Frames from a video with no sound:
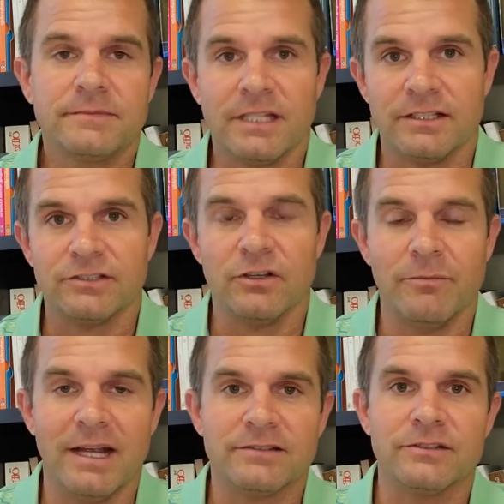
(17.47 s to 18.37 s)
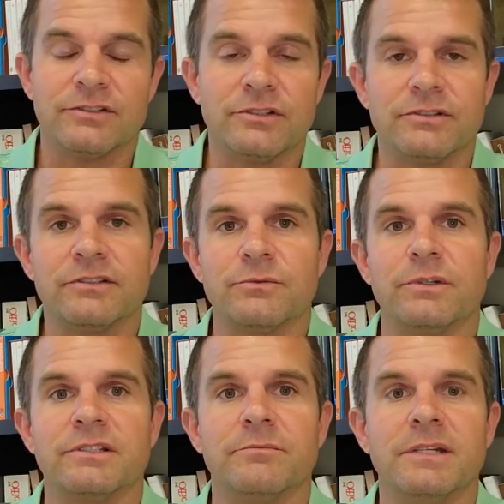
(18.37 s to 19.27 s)
And so Massachusetts
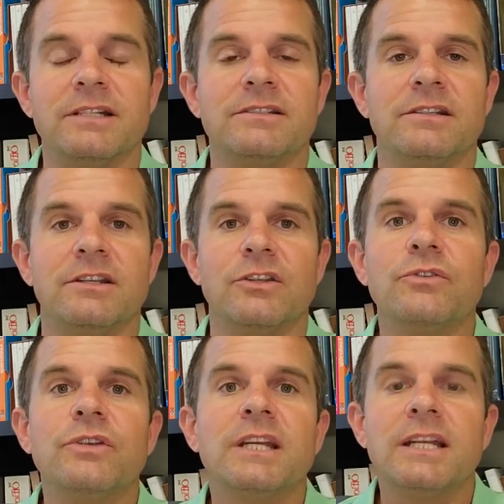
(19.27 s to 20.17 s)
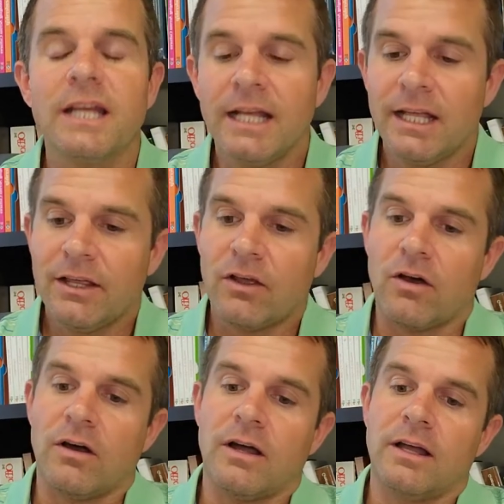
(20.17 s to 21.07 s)
was admitted to the Union
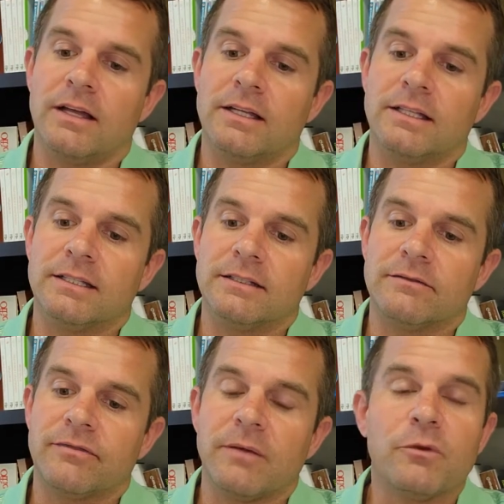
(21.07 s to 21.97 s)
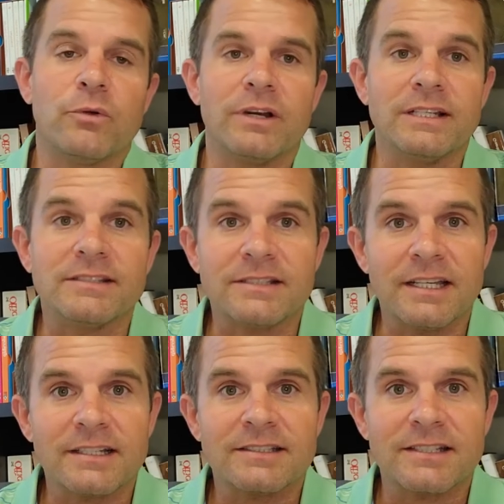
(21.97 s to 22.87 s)
on February
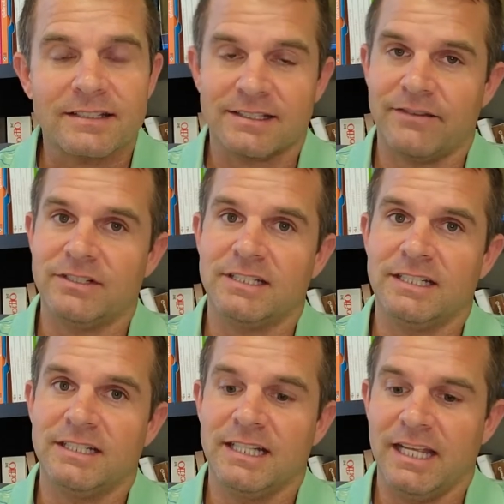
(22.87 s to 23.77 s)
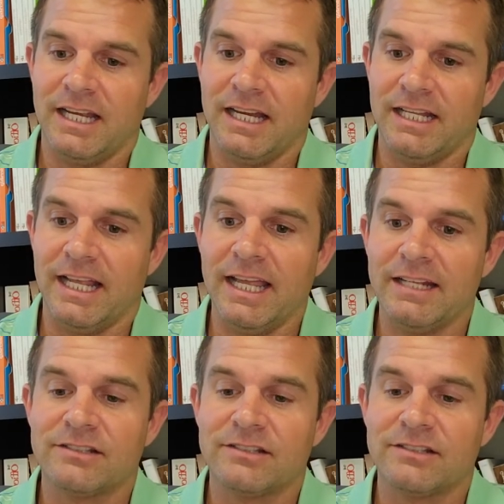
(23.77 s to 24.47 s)
6, 1788.